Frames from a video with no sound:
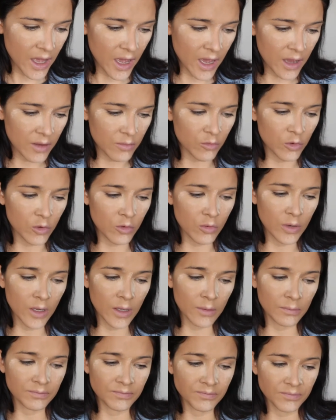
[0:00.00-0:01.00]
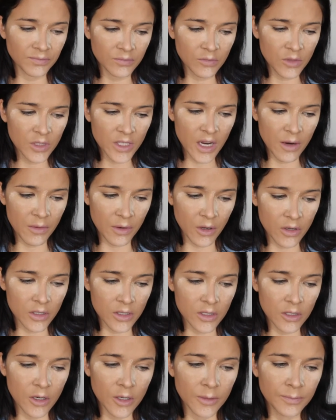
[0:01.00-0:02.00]
and we'll see how it goes.
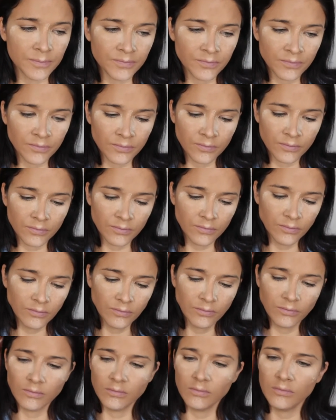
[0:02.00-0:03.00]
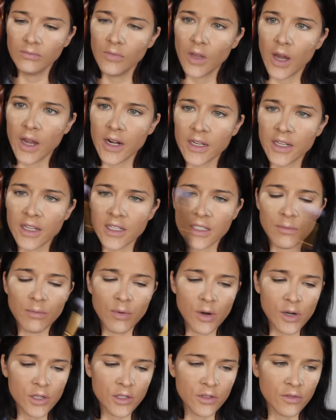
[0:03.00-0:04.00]
So I did get some
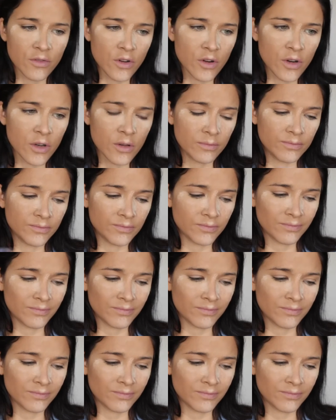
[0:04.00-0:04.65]
brushes through,